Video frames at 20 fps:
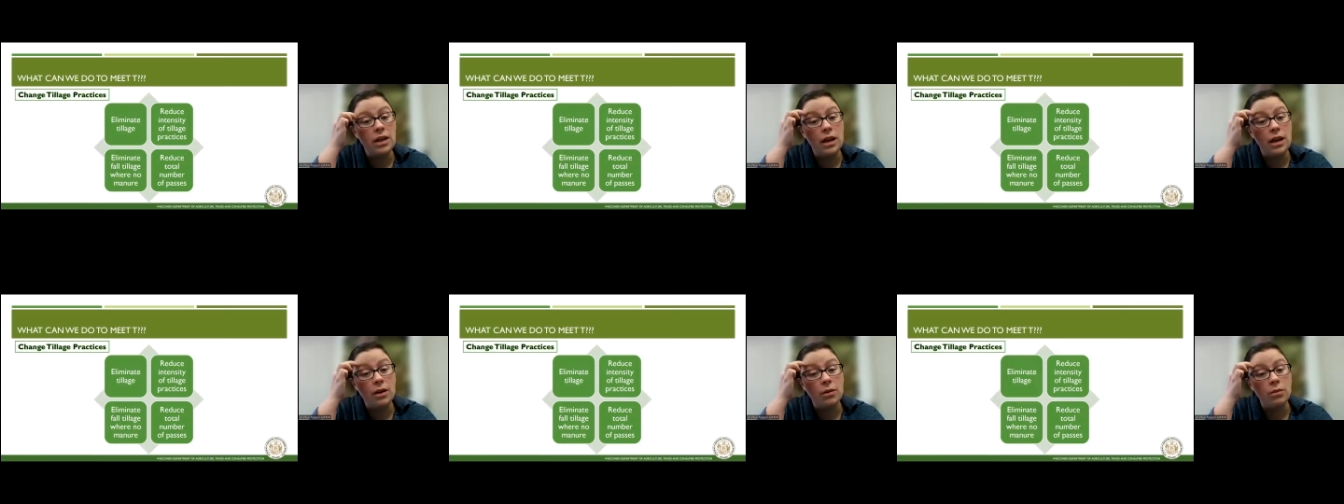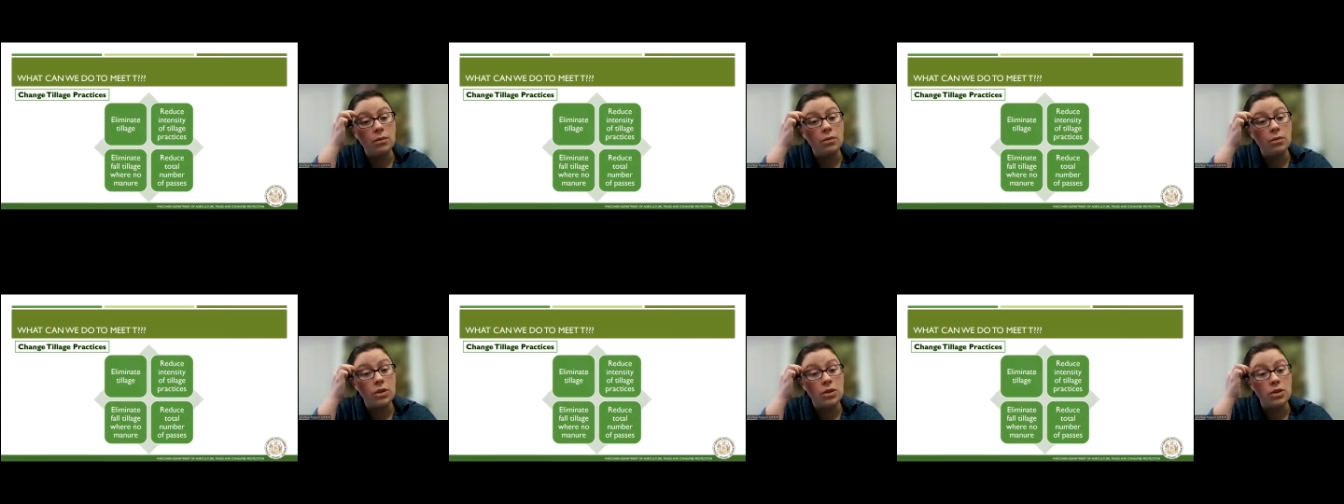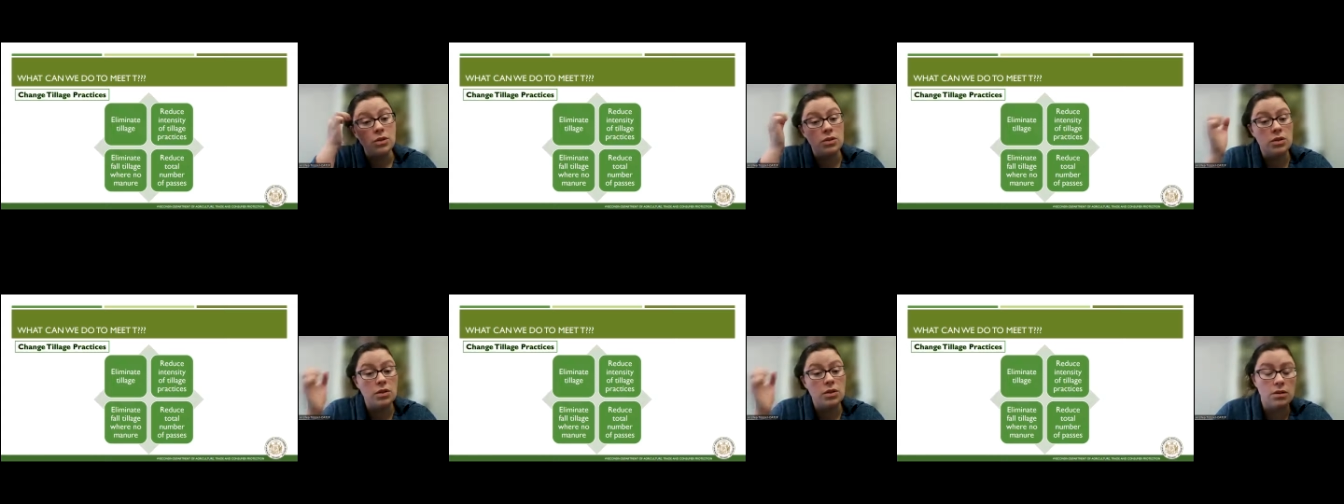and
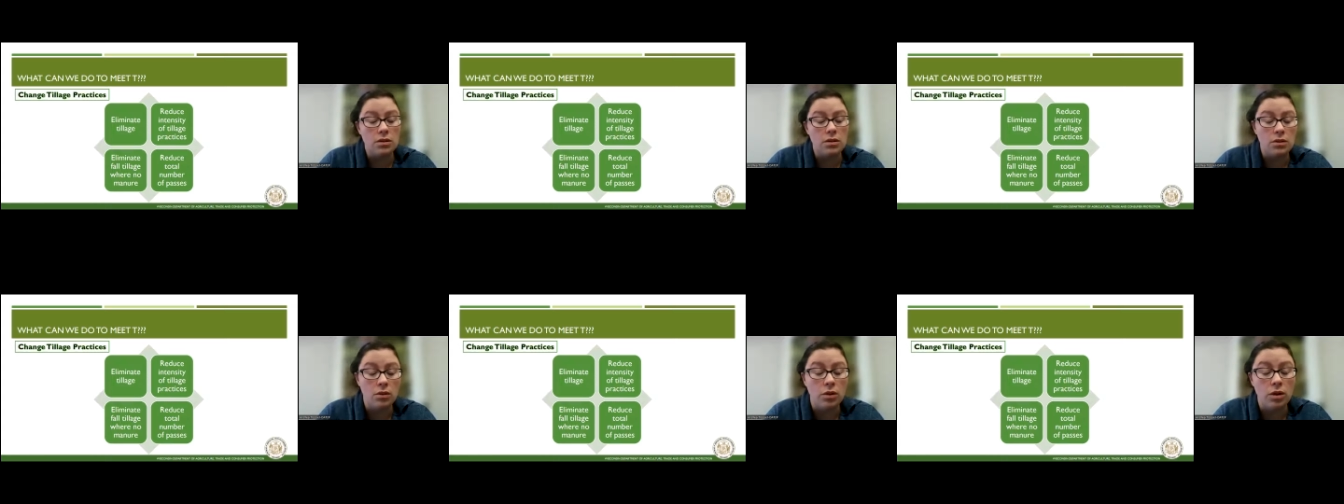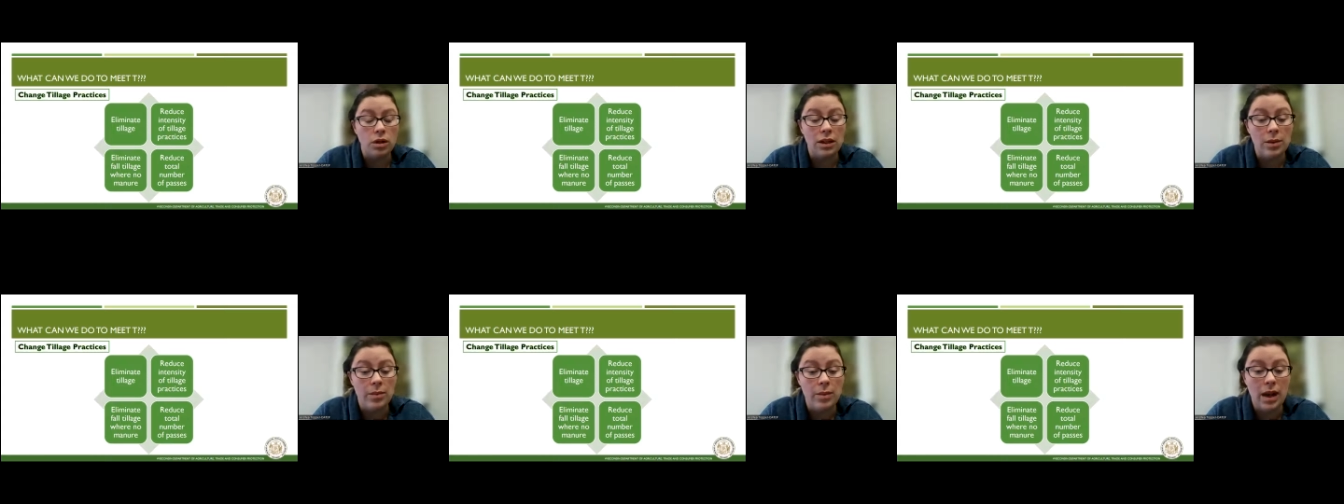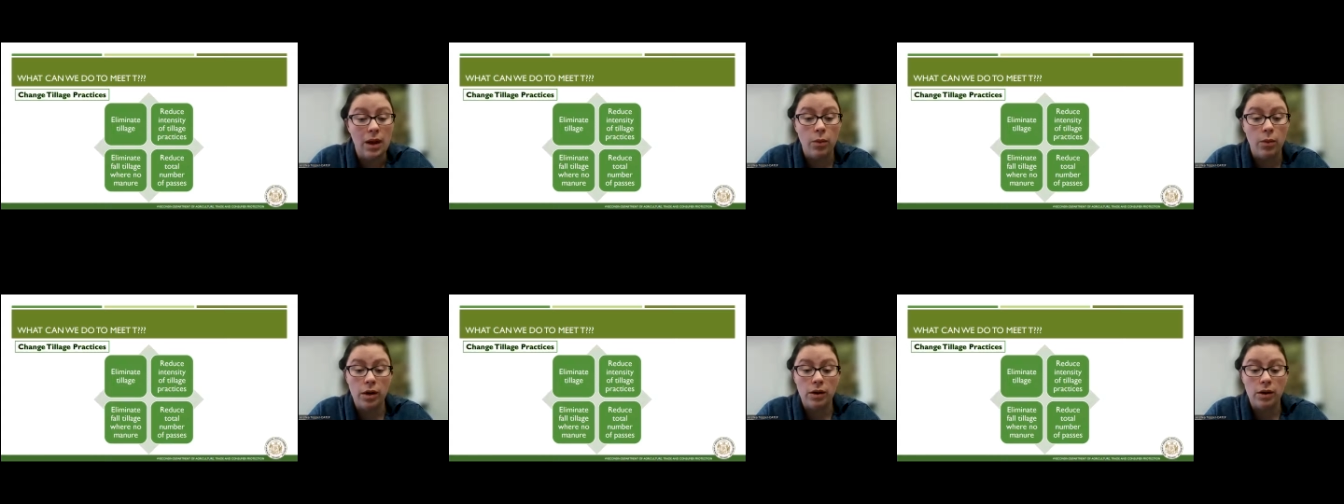reduce or
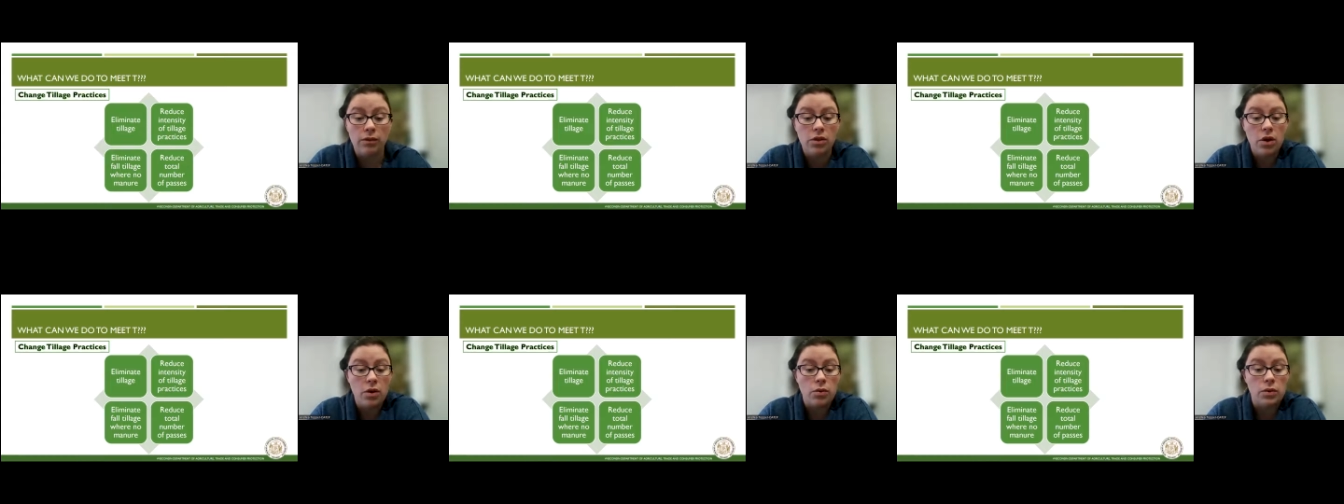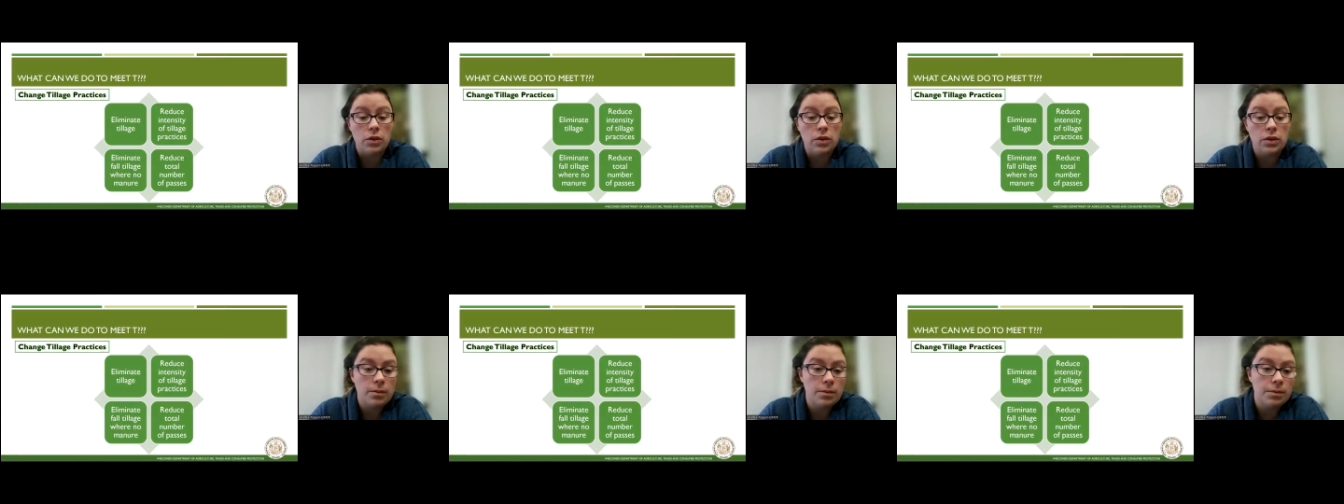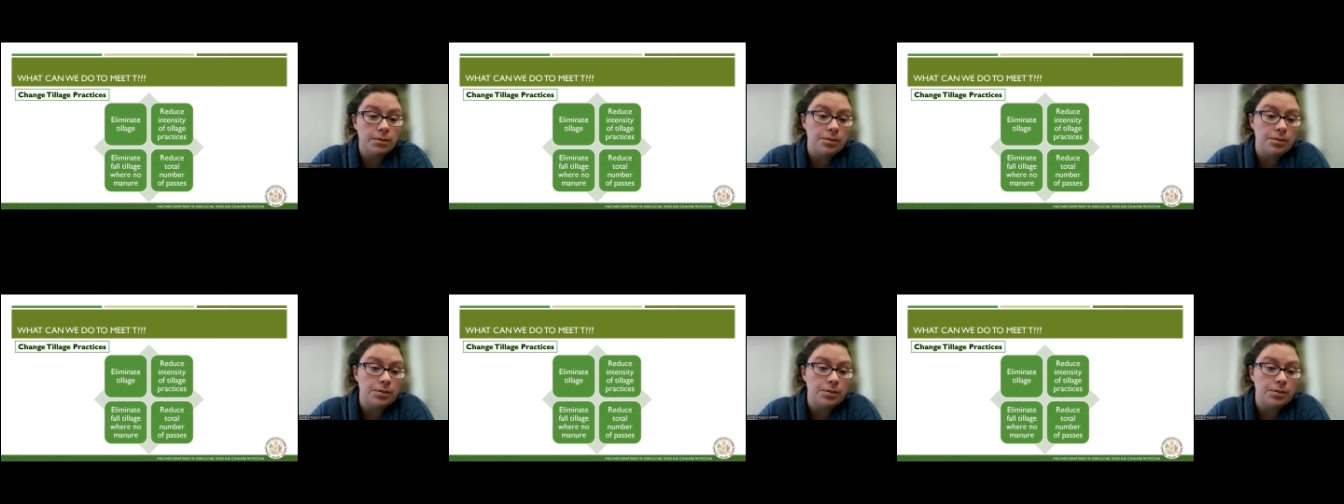eliminate one of those.